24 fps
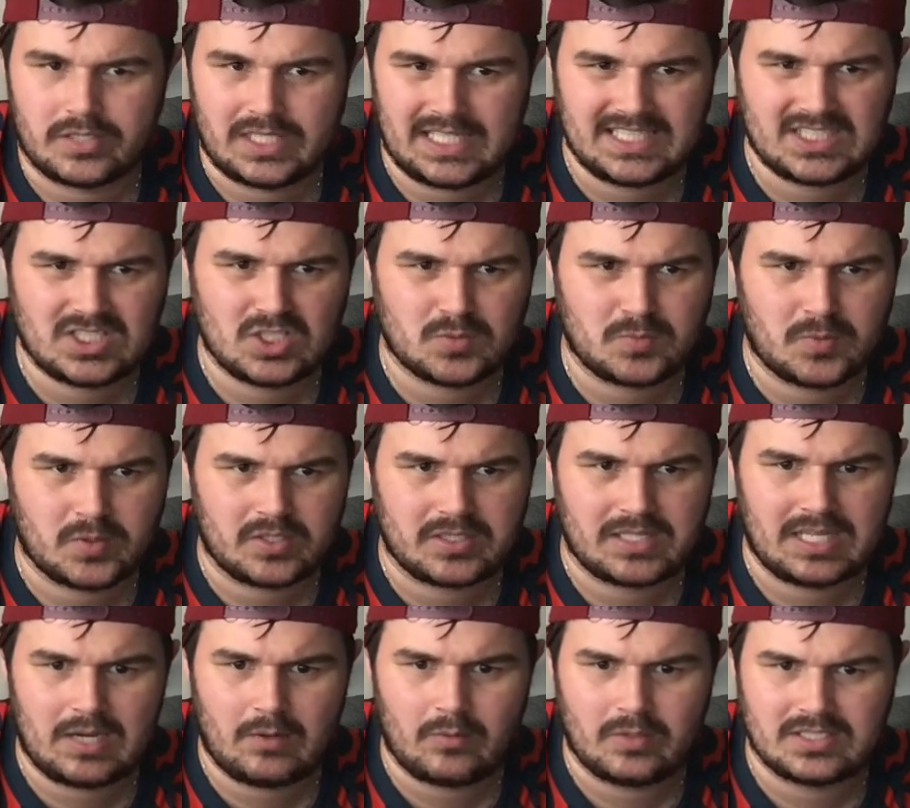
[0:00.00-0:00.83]
Let's just put it
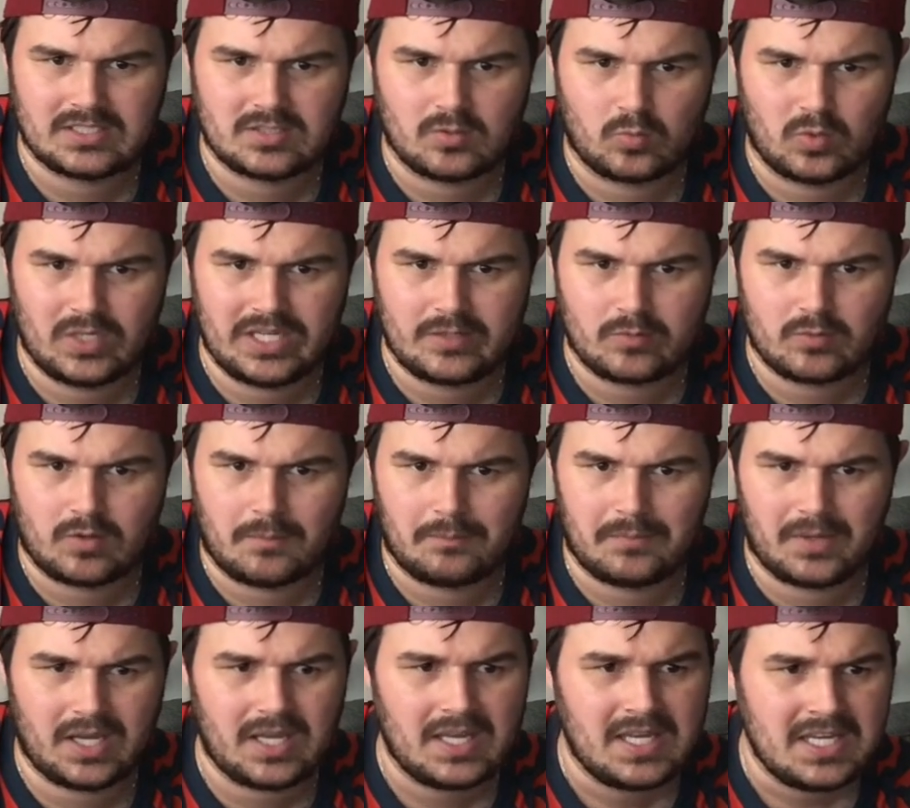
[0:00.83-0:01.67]
that way. It's a weird one.
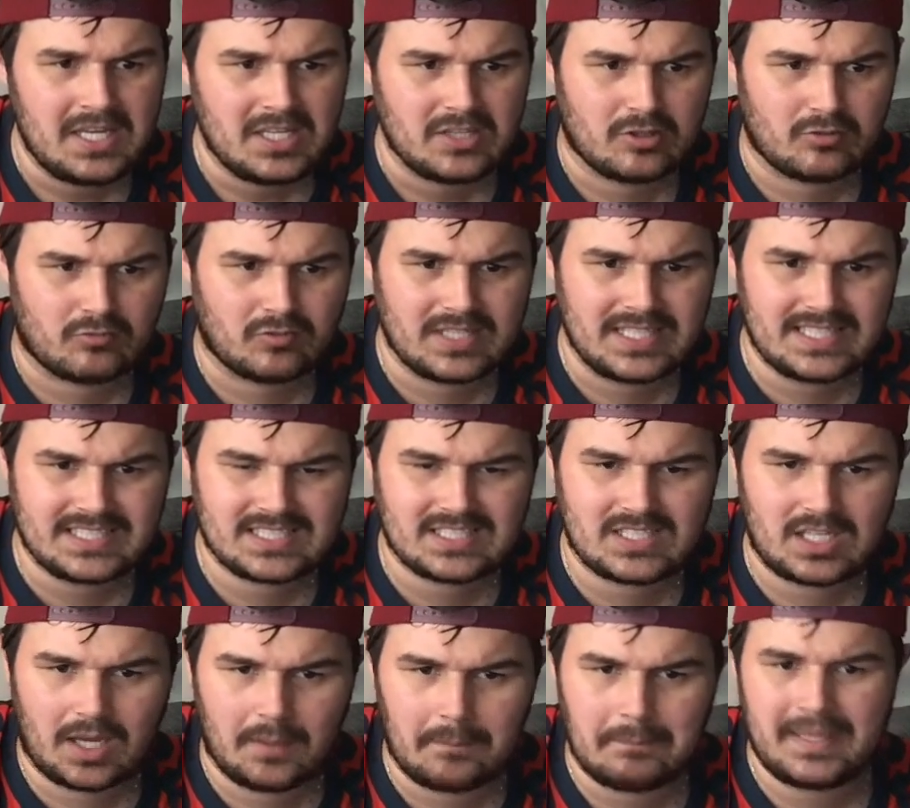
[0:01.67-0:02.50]
But the
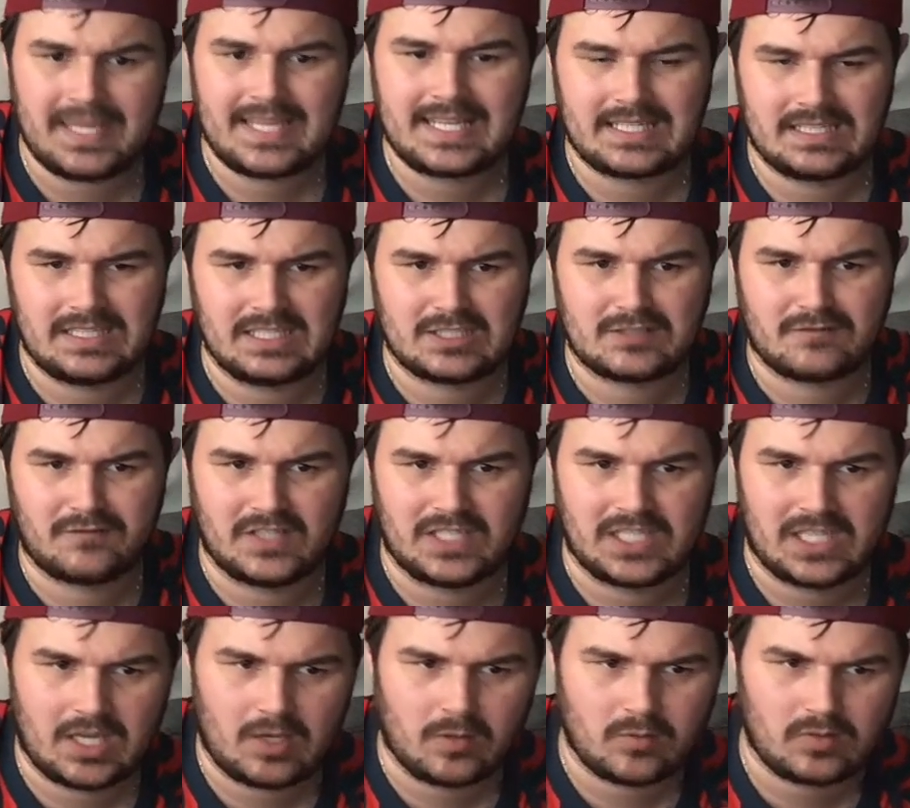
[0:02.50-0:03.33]
reason I'm making this
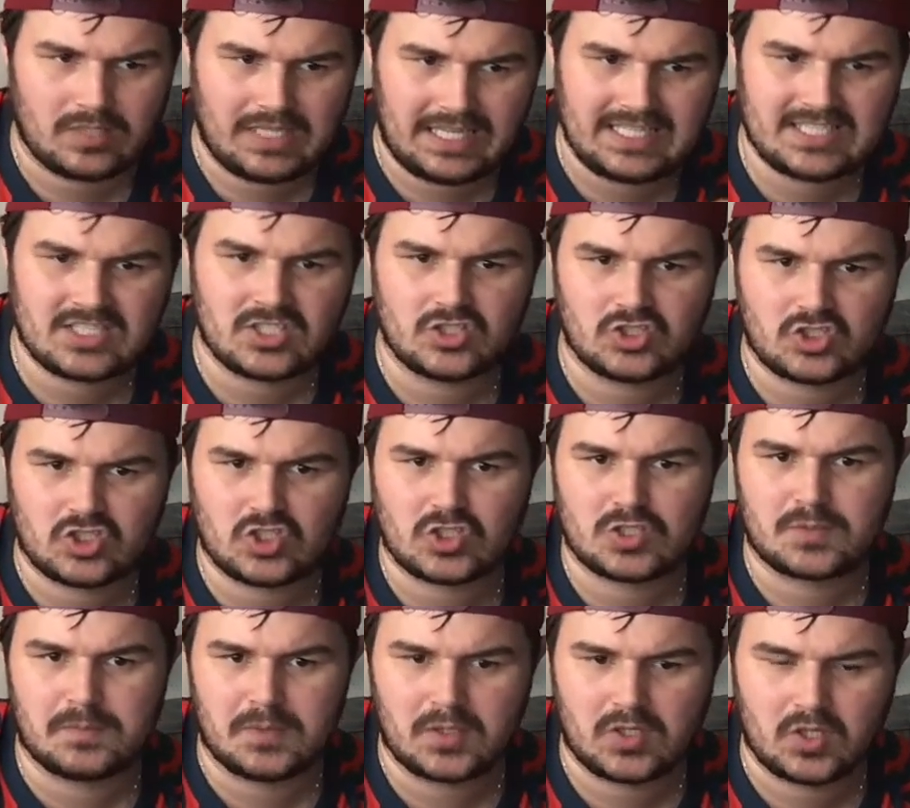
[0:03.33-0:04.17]
video isn't
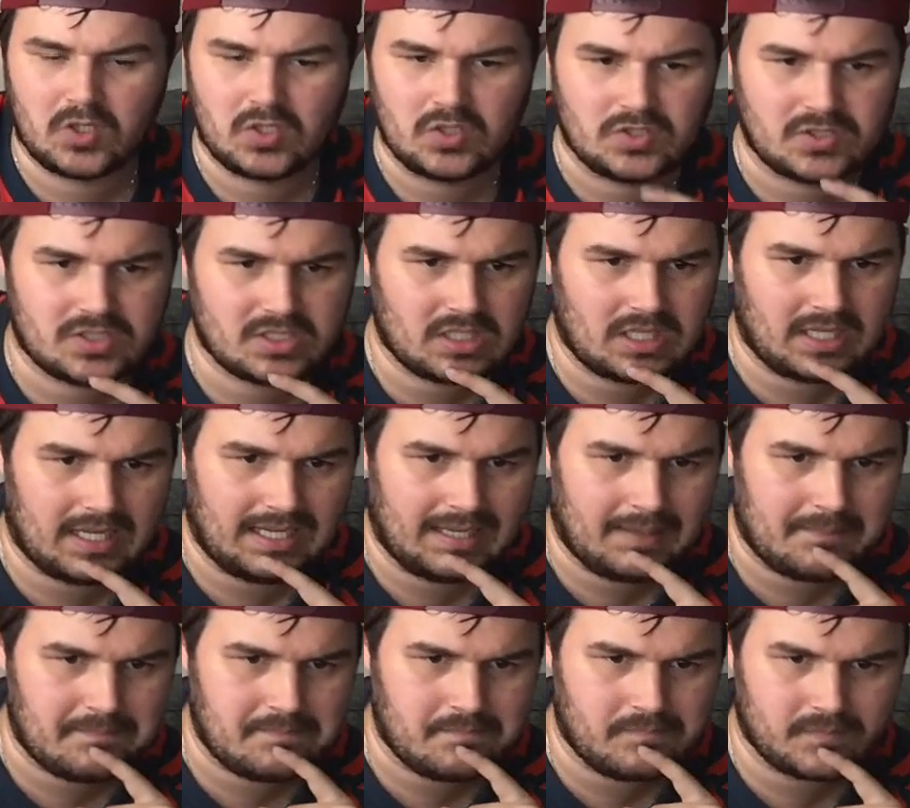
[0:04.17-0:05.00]
just because
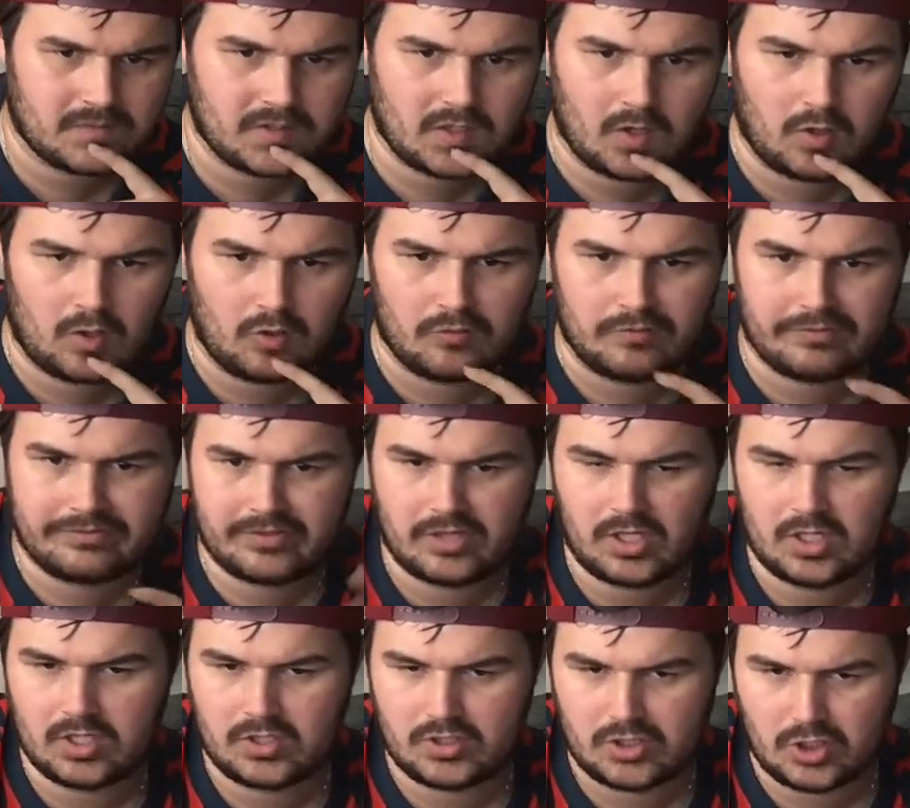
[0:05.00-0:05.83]
of
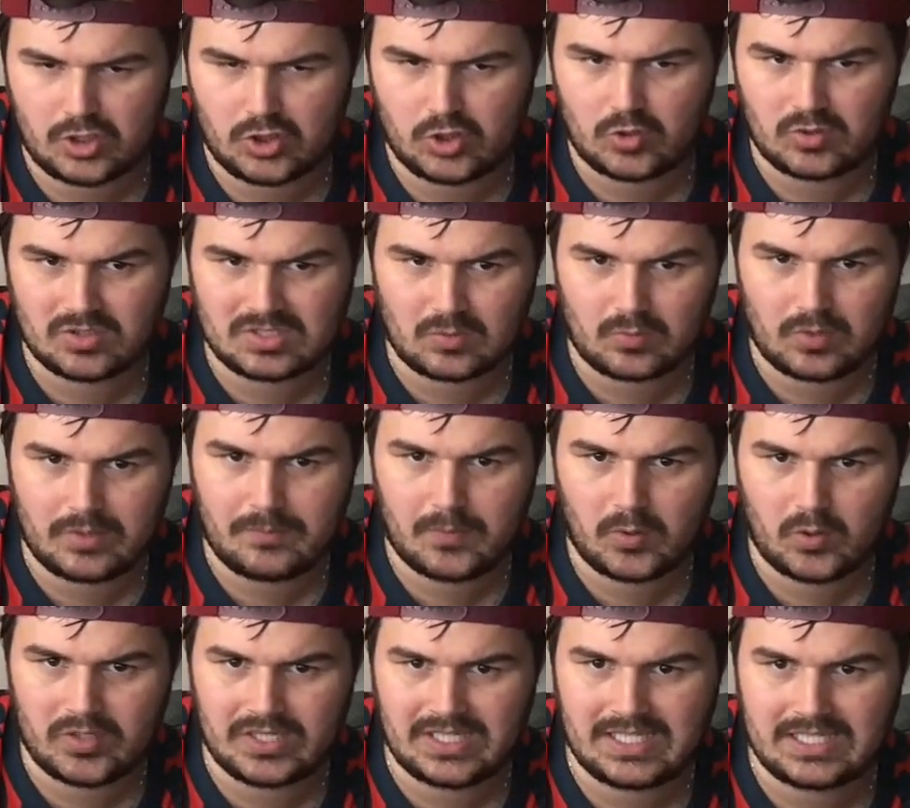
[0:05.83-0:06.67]
the news that we're
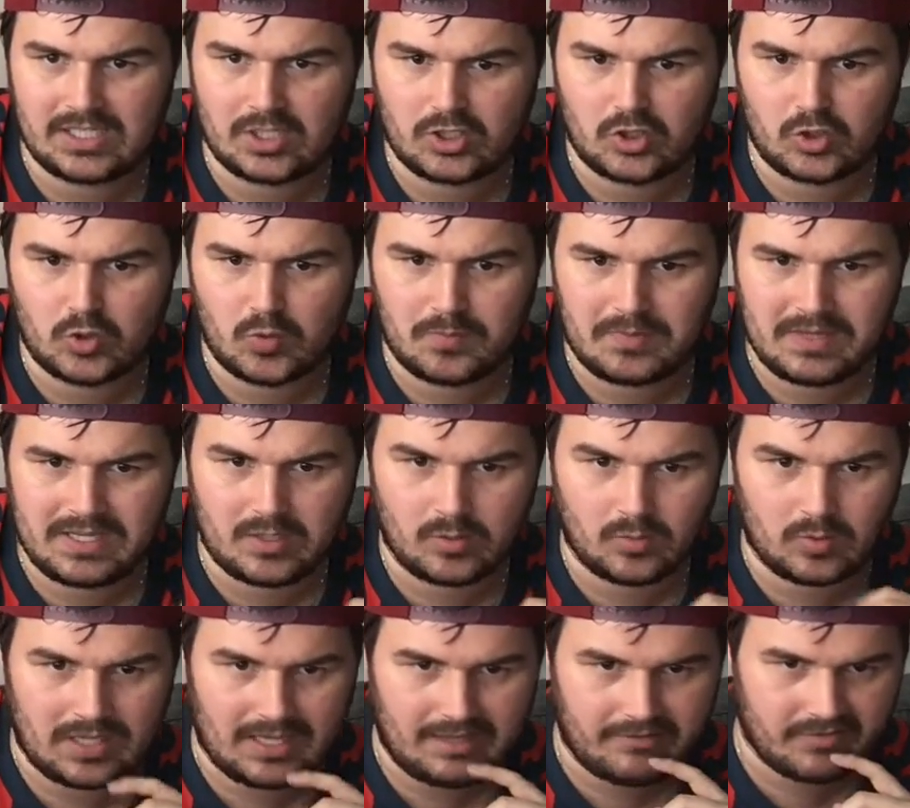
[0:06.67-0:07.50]
putting in a new bid or
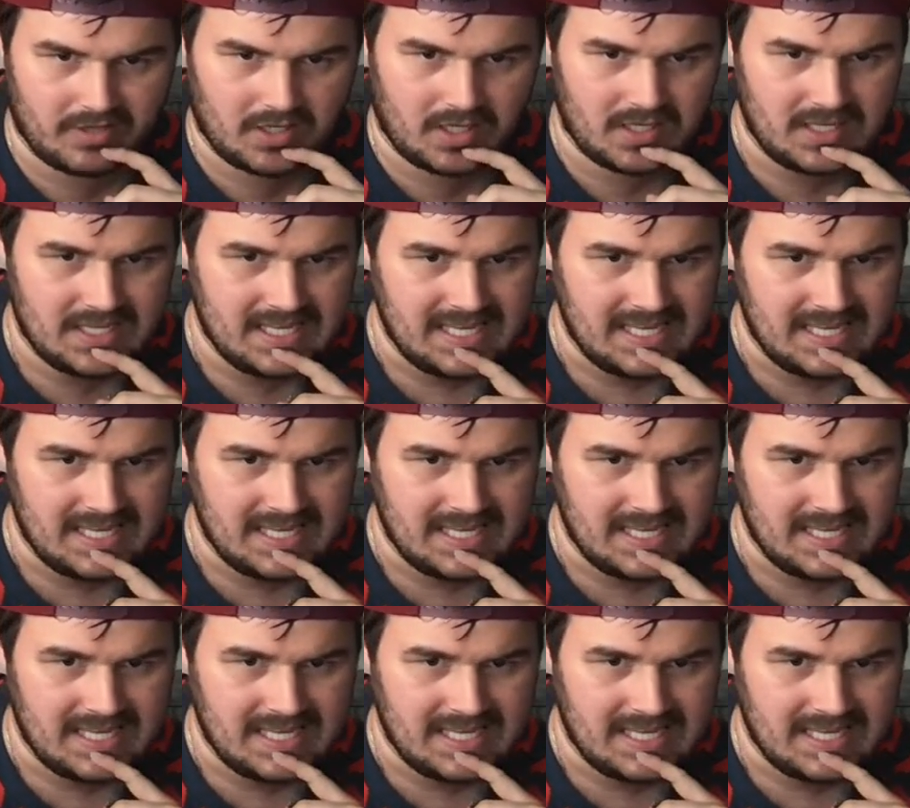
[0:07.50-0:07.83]
whatever.